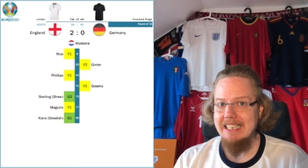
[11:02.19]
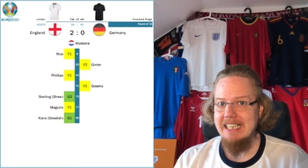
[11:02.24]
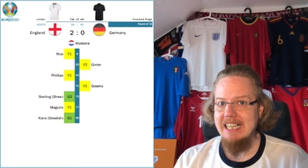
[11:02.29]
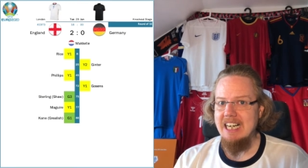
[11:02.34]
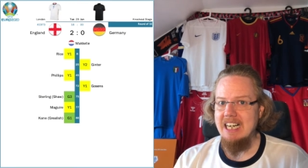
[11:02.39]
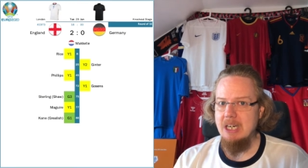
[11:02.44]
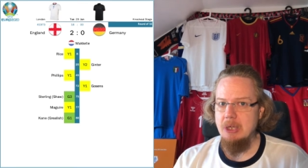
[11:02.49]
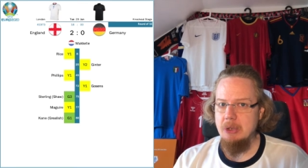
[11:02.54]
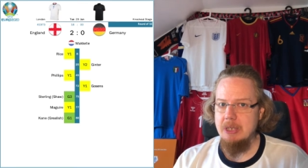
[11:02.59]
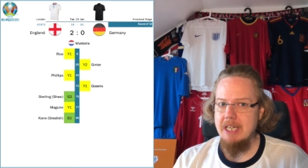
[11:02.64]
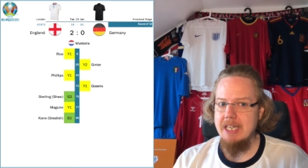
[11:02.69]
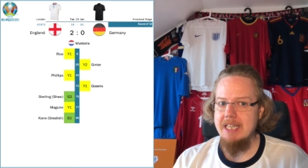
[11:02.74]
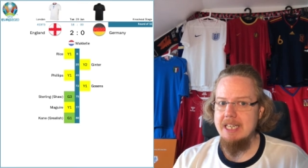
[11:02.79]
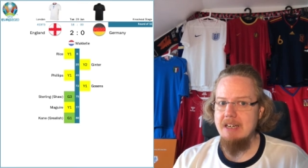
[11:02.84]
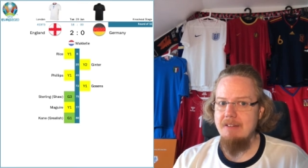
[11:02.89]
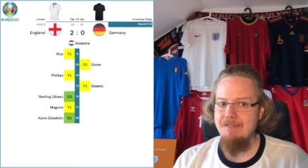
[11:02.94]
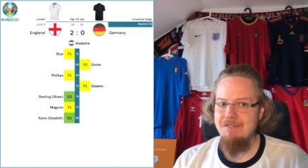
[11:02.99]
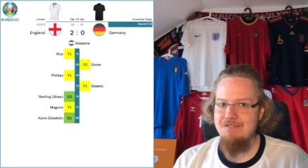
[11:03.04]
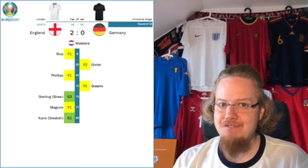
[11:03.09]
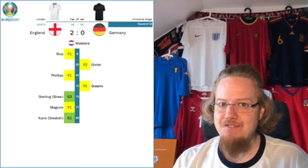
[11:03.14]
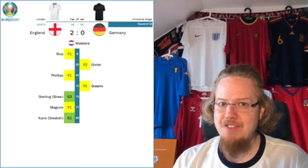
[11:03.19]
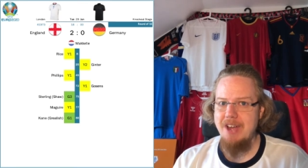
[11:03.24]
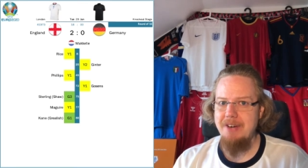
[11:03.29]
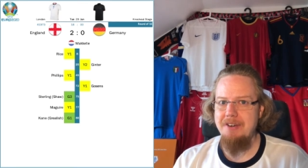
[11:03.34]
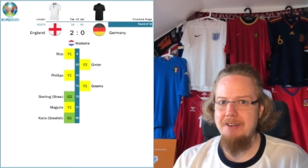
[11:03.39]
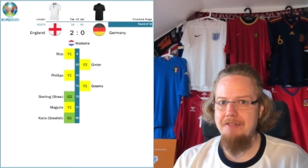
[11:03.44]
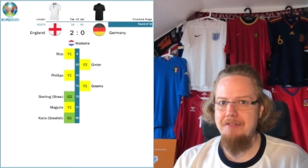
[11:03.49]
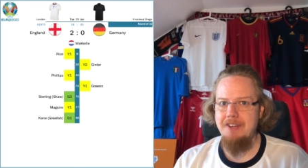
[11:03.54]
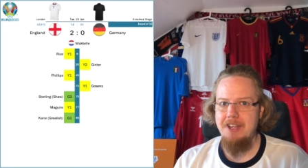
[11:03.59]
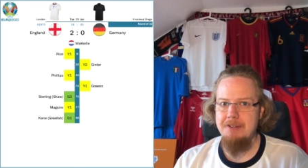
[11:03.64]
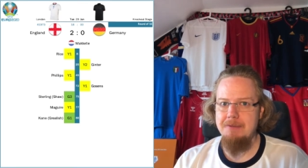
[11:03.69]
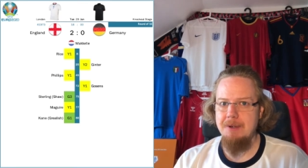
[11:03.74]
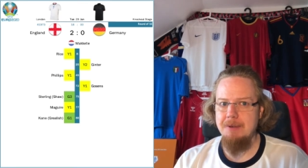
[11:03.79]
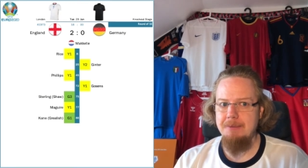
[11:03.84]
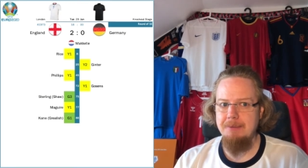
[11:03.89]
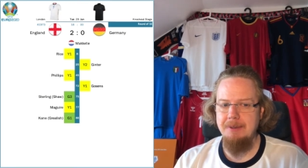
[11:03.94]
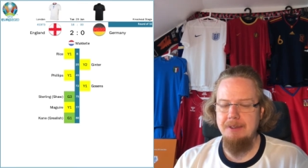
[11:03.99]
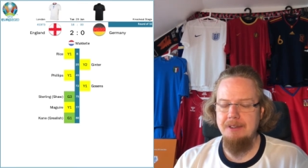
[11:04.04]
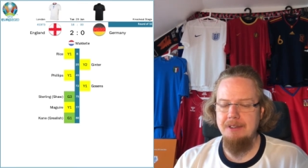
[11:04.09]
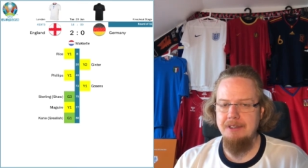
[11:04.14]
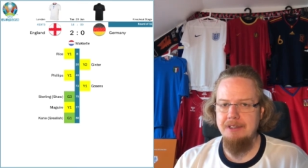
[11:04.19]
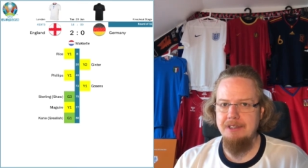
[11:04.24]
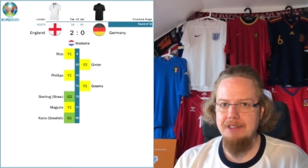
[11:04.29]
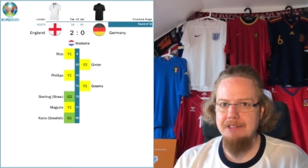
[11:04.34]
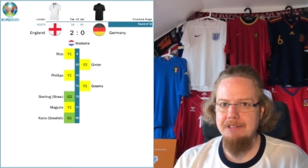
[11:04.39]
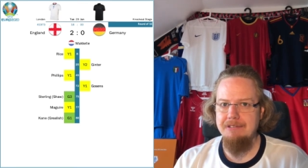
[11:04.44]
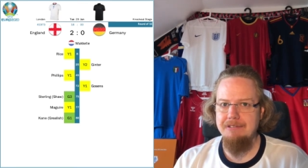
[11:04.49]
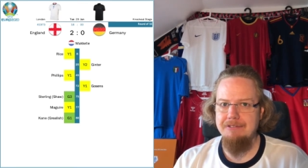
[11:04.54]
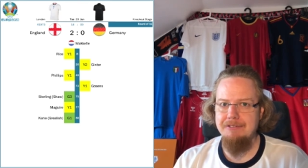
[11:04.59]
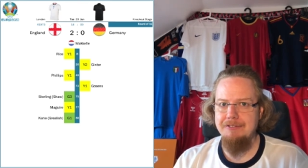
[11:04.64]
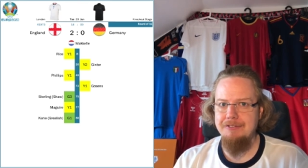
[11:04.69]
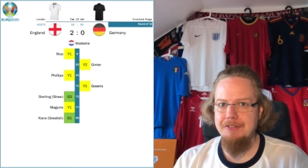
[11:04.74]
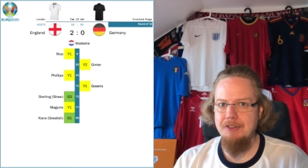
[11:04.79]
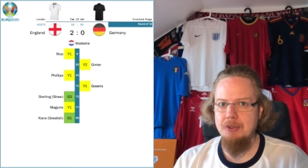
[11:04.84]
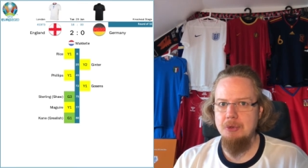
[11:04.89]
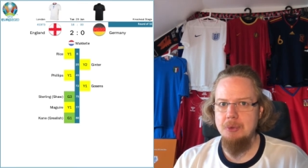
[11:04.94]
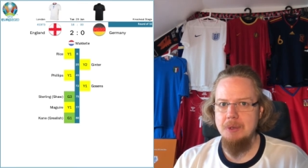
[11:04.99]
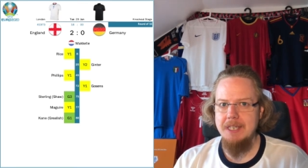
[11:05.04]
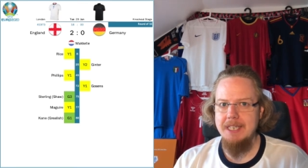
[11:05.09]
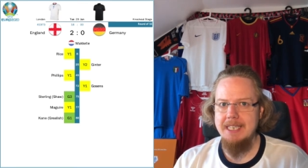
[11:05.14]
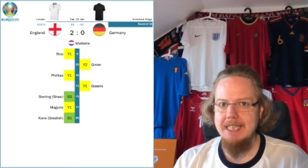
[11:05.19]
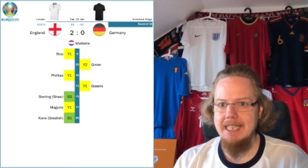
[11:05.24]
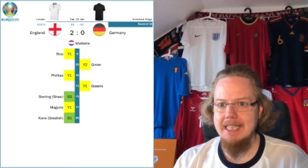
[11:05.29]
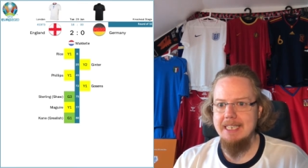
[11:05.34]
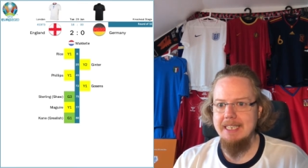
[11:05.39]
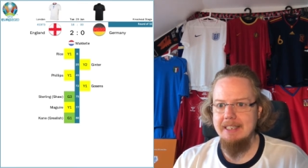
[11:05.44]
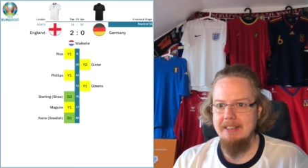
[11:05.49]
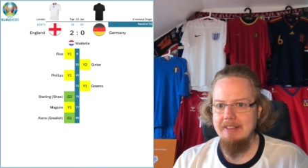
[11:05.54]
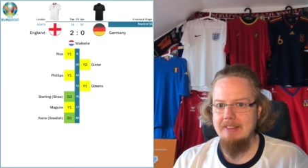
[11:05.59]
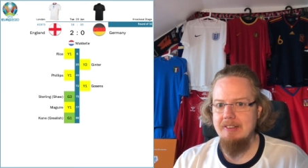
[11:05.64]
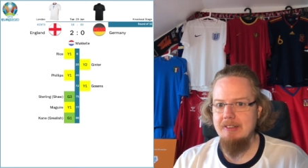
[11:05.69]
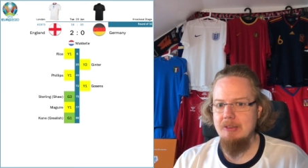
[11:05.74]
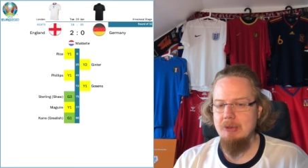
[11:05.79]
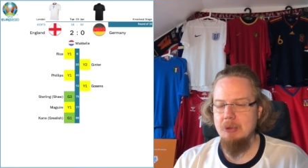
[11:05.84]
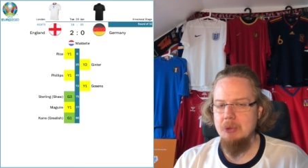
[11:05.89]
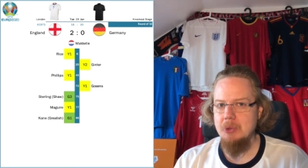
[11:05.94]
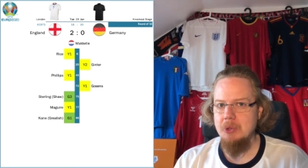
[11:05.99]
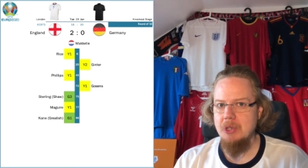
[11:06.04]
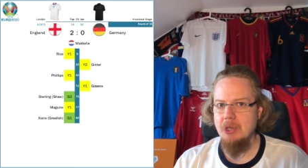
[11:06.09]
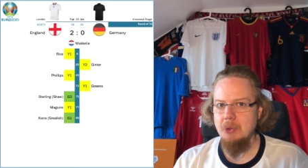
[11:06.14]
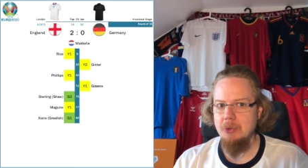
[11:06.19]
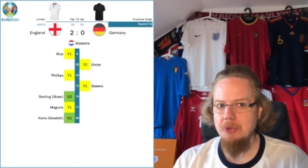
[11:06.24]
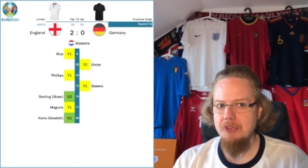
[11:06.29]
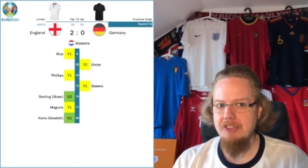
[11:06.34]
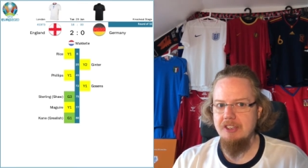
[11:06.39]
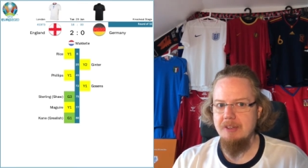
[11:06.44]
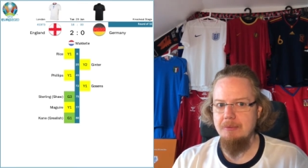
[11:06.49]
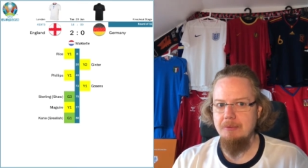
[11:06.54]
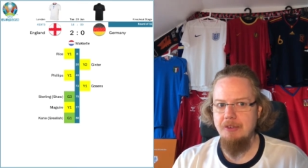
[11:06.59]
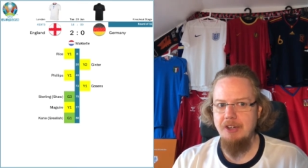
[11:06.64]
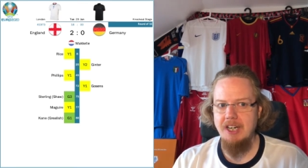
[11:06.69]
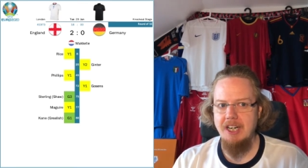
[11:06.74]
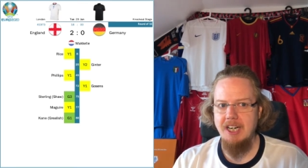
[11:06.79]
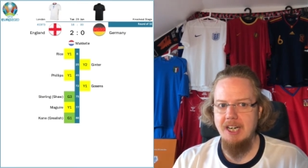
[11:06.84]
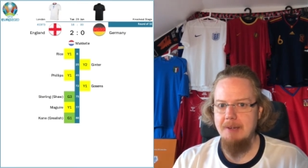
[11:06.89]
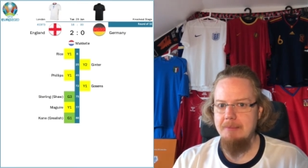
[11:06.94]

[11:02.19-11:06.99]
looking now very favorable to England to go somewhere.